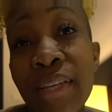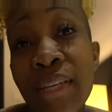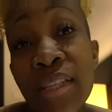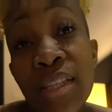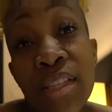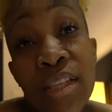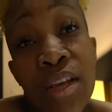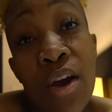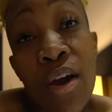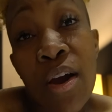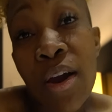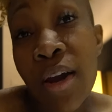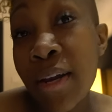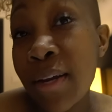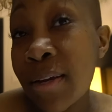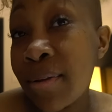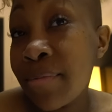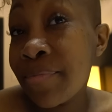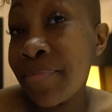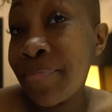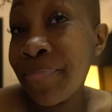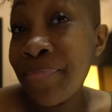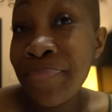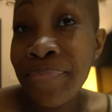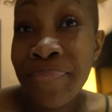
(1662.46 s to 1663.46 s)

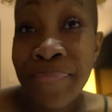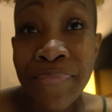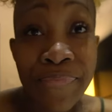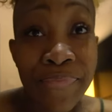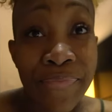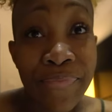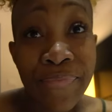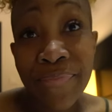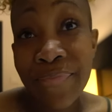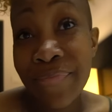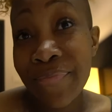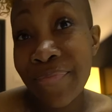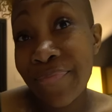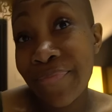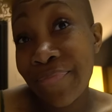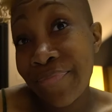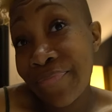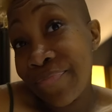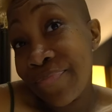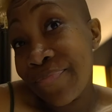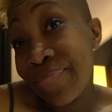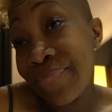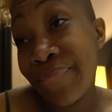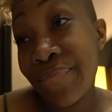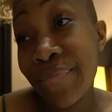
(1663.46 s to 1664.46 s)
sorry.
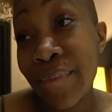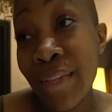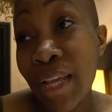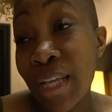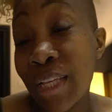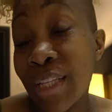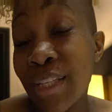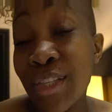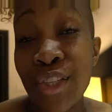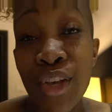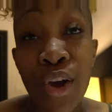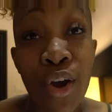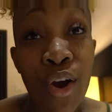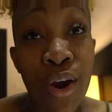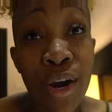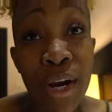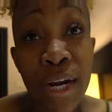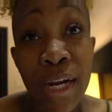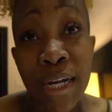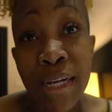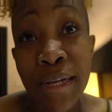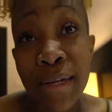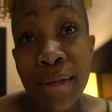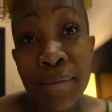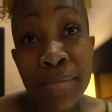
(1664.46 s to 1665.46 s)

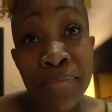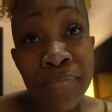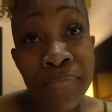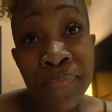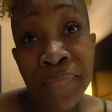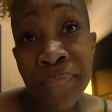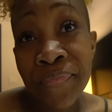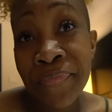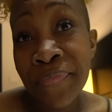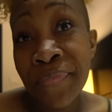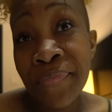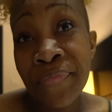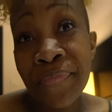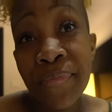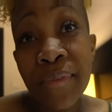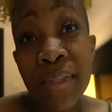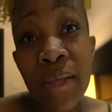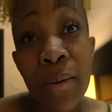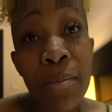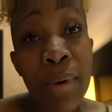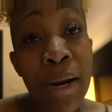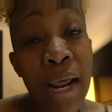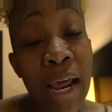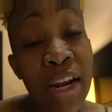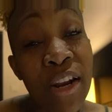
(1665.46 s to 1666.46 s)
Sorry.
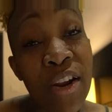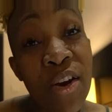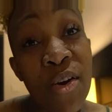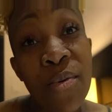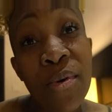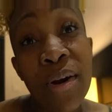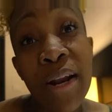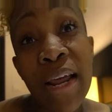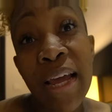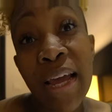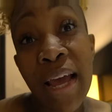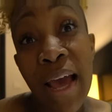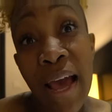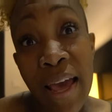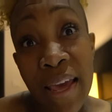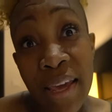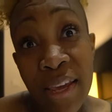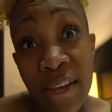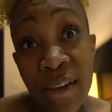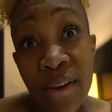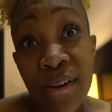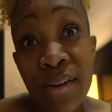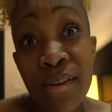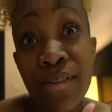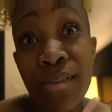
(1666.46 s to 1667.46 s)
But I know when I got
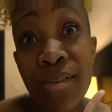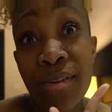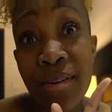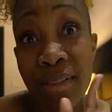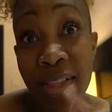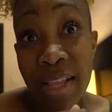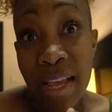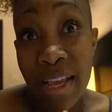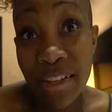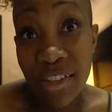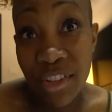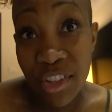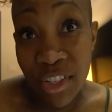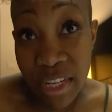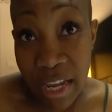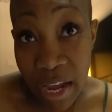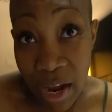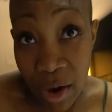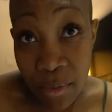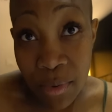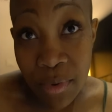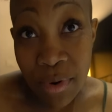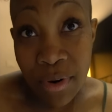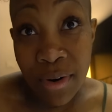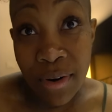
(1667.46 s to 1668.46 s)
here and took that
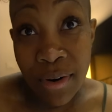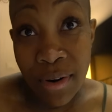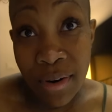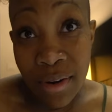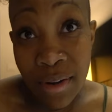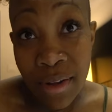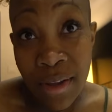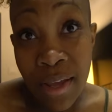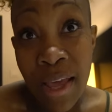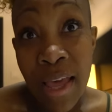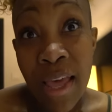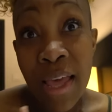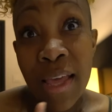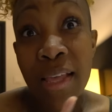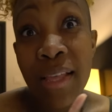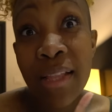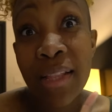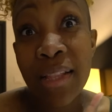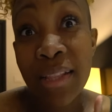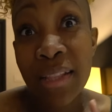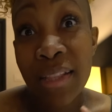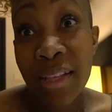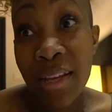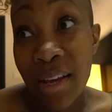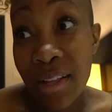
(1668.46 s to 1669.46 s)
shower
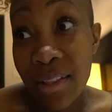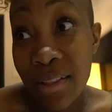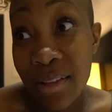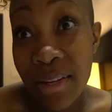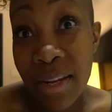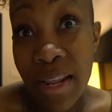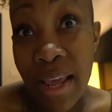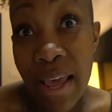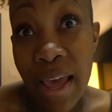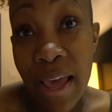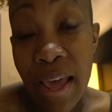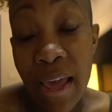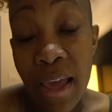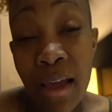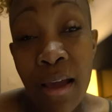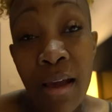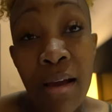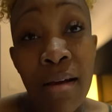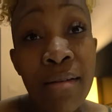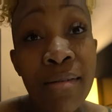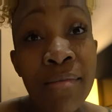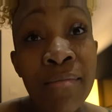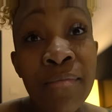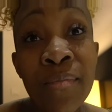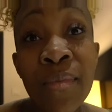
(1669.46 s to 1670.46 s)
the other day,
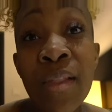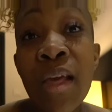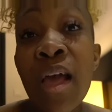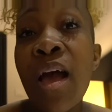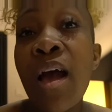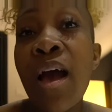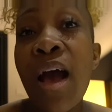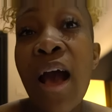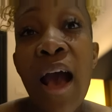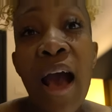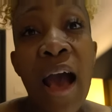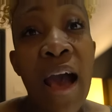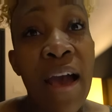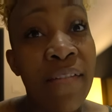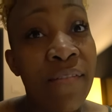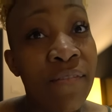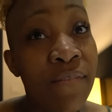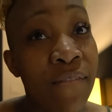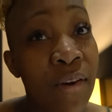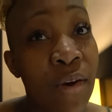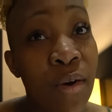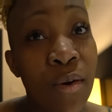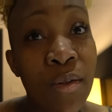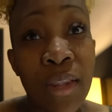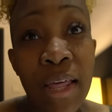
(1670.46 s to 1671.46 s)
I
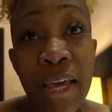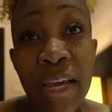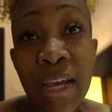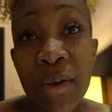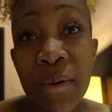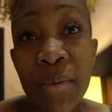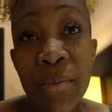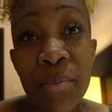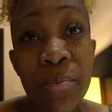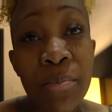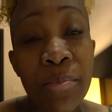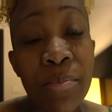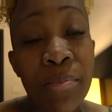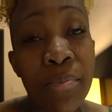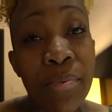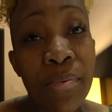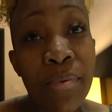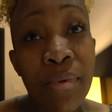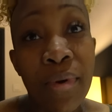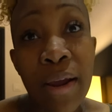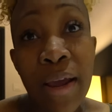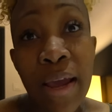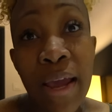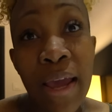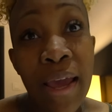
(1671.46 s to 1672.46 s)
felt like a
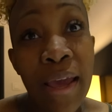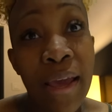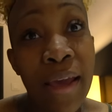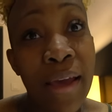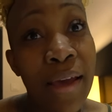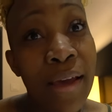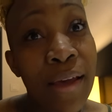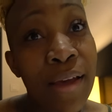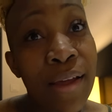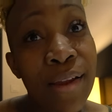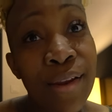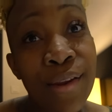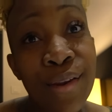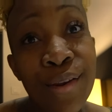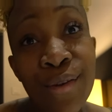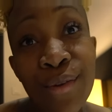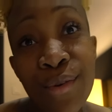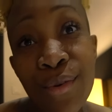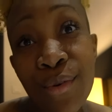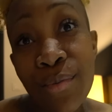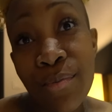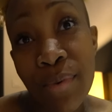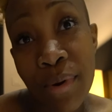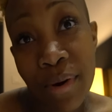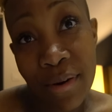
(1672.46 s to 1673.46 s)
brand
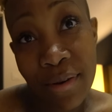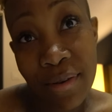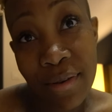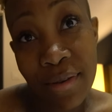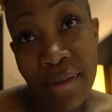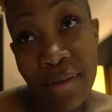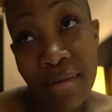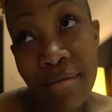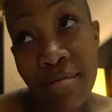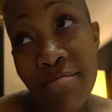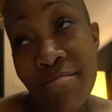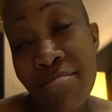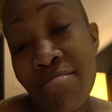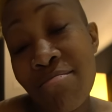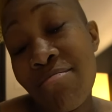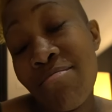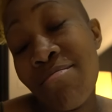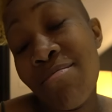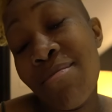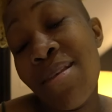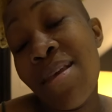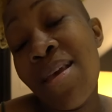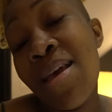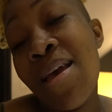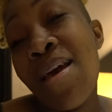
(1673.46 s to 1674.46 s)
new person.
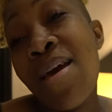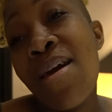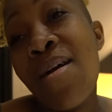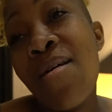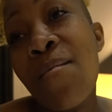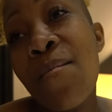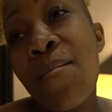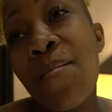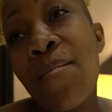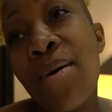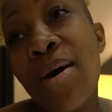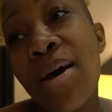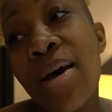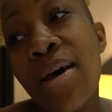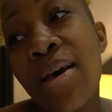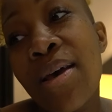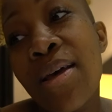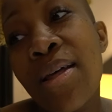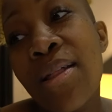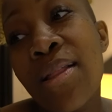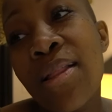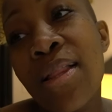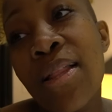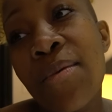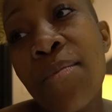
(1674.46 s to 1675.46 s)

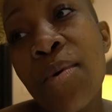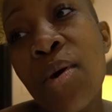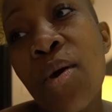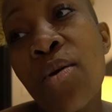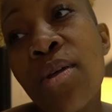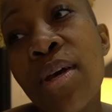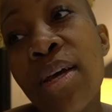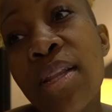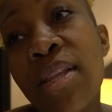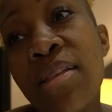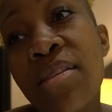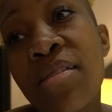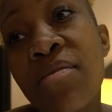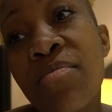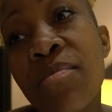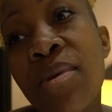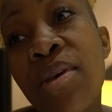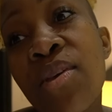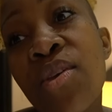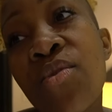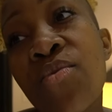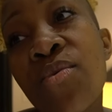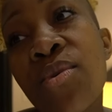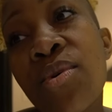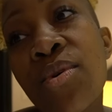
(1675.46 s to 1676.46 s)
But let me go get this
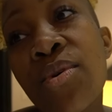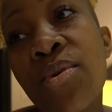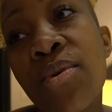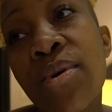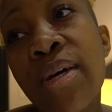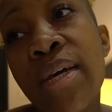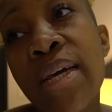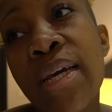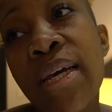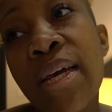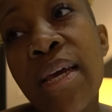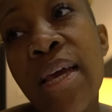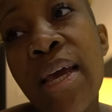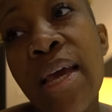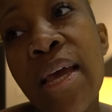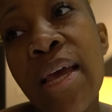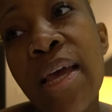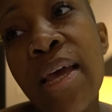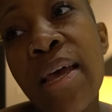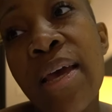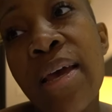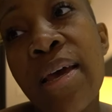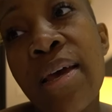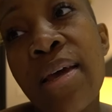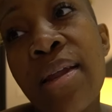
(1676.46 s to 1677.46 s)
menu real quick,
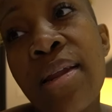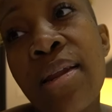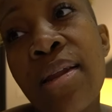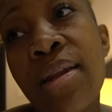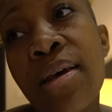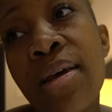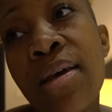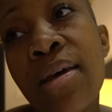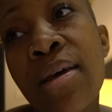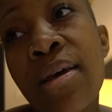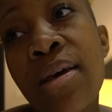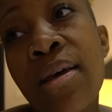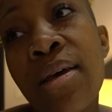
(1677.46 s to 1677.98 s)
and